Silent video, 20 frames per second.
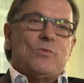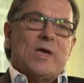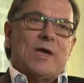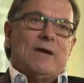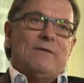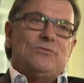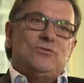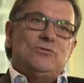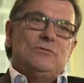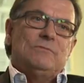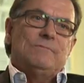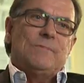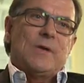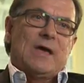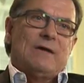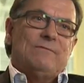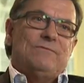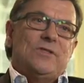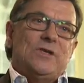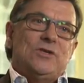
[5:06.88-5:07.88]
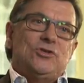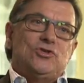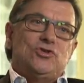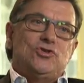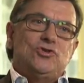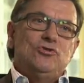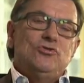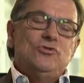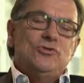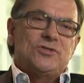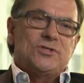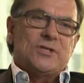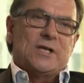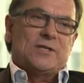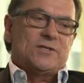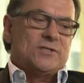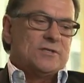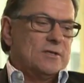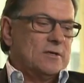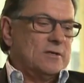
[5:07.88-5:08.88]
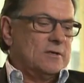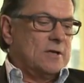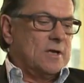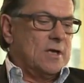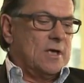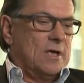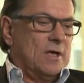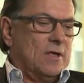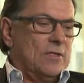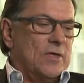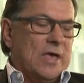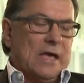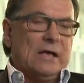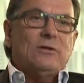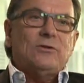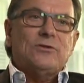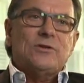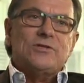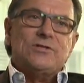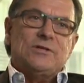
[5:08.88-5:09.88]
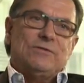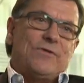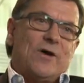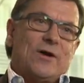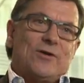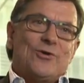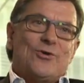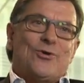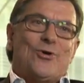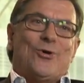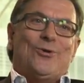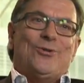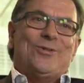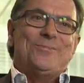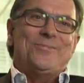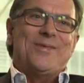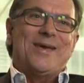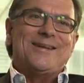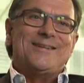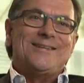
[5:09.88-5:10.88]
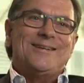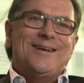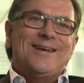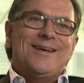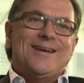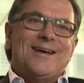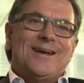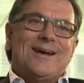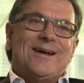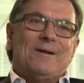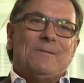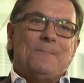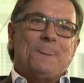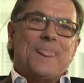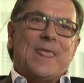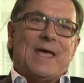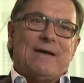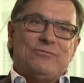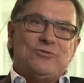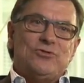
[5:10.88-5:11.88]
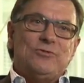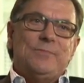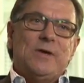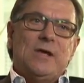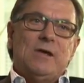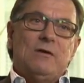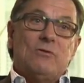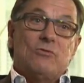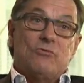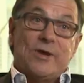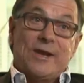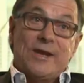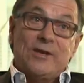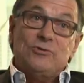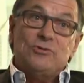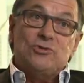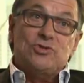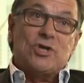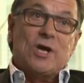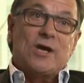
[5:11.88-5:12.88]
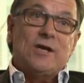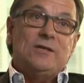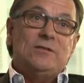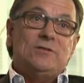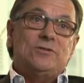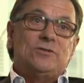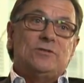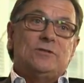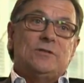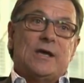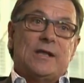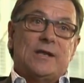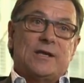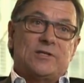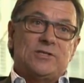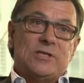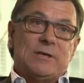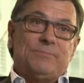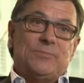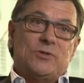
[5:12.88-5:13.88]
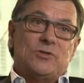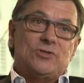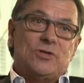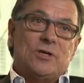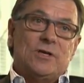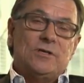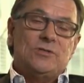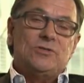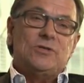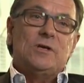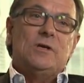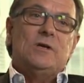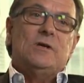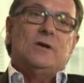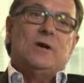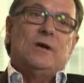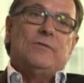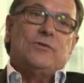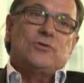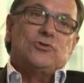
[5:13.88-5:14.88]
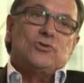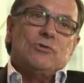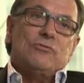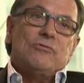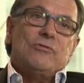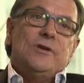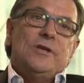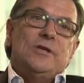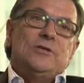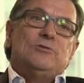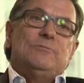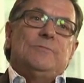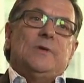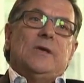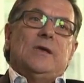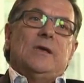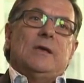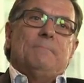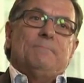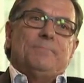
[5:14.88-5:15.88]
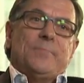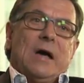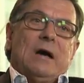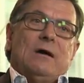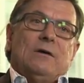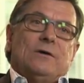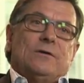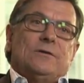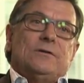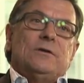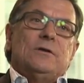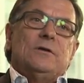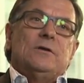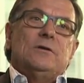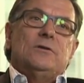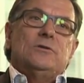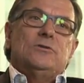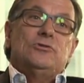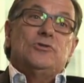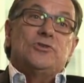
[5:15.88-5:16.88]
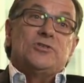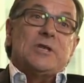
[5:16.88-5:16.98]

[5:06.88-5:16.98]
we have to have these two sets, the The elders, if I can call them that, have to be ready to change and accept the change, and the children need to be empowered to